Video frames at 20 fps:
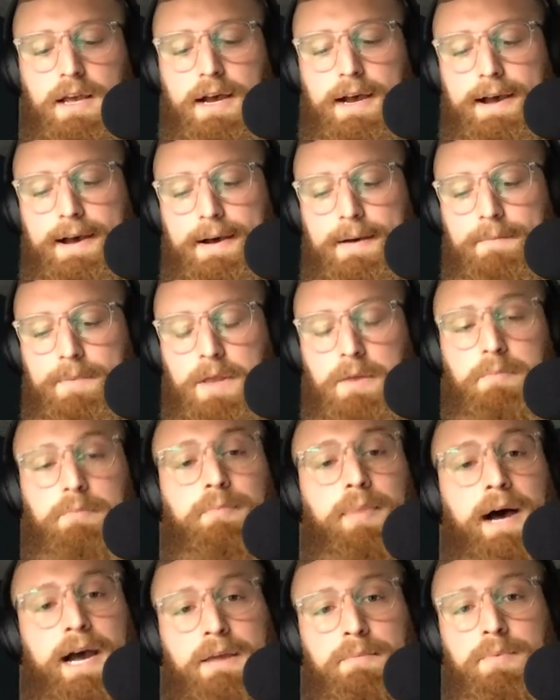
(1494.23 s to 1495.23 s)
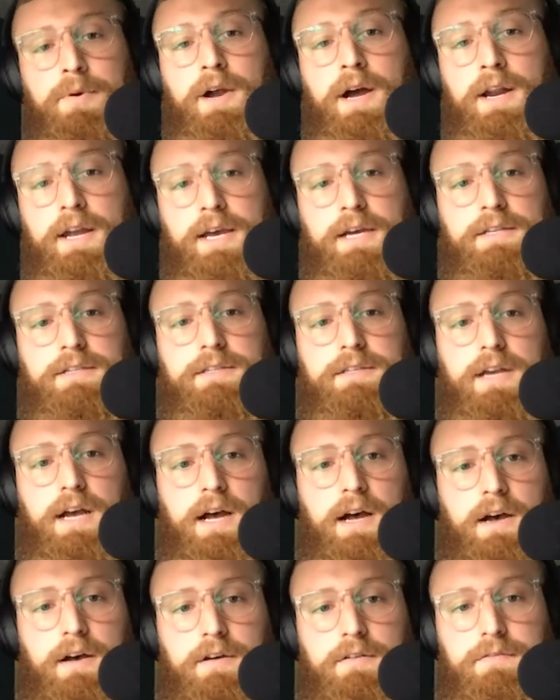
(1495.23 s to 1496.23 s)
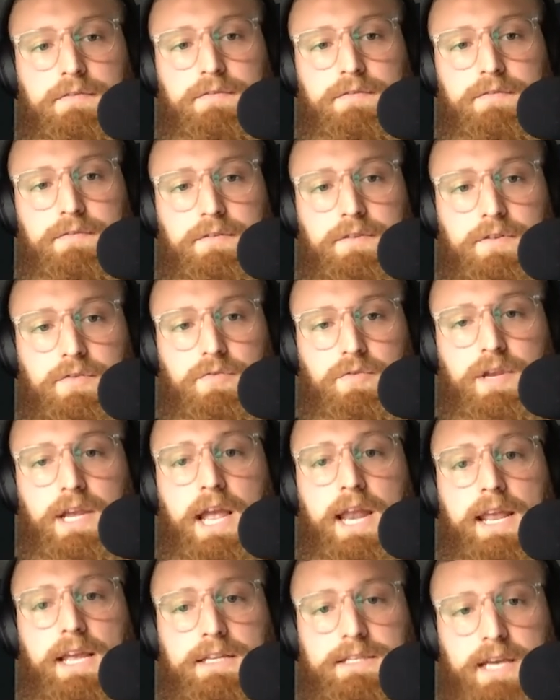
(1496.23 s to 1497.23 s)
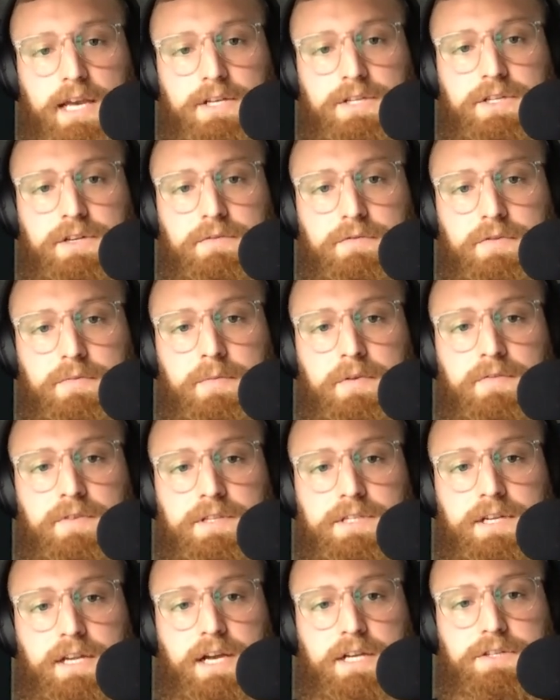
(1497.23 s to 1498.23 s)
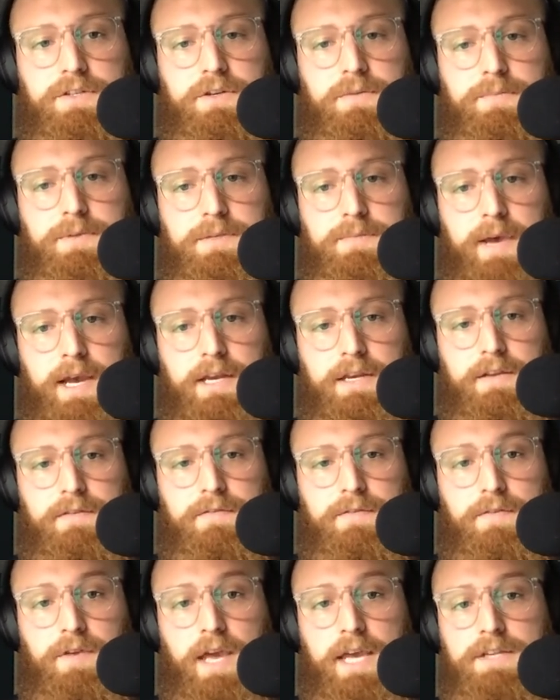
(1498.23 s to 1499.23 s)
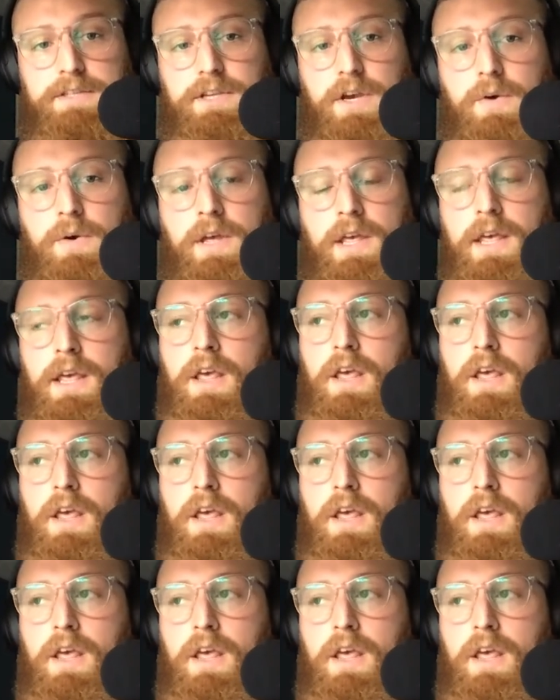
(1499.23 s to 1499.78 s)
and byproducts of creating tension from a physiological perspective. Okay, so